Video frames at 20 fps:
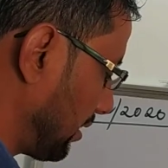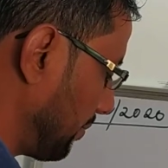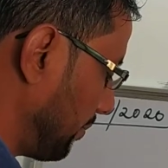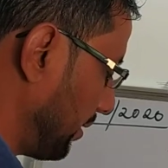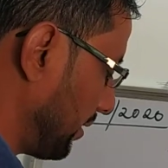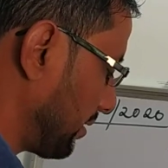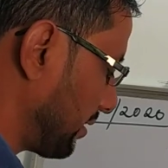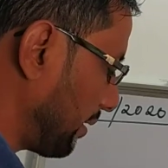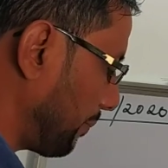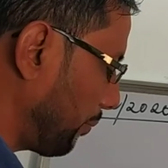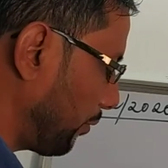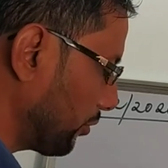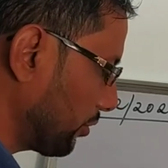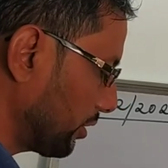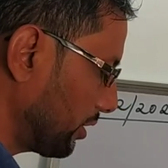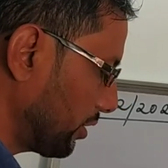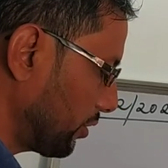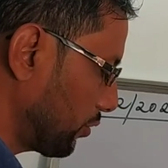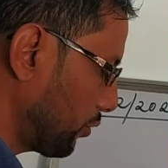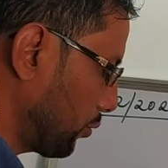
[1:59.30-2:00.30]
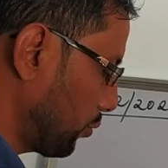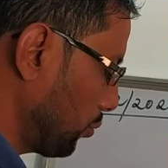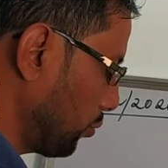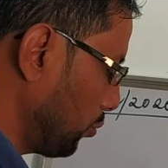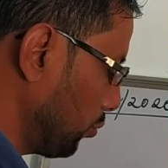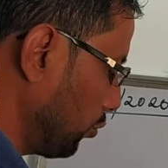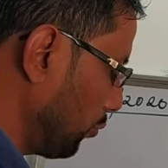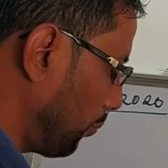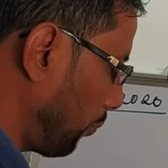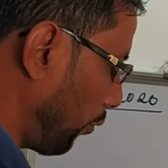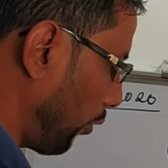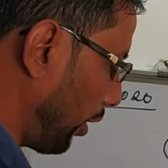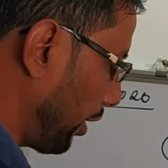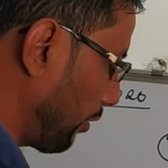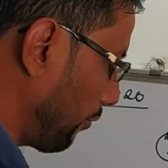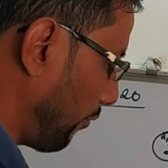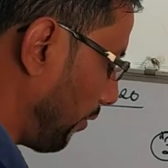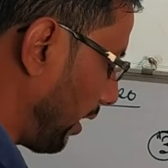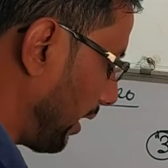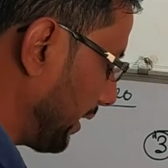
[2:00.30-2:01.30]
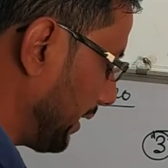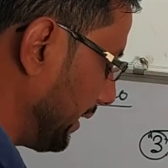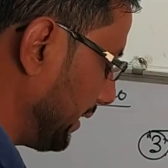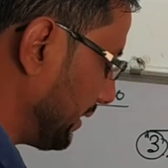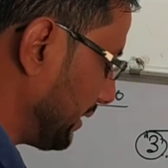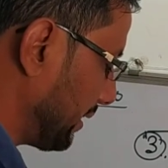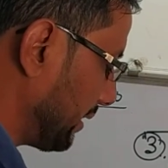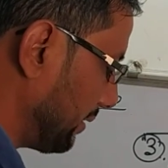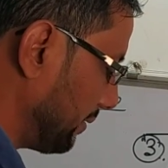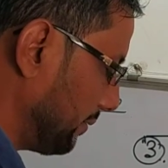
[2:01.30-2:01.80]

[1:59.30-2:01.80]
Suppose it is 2.18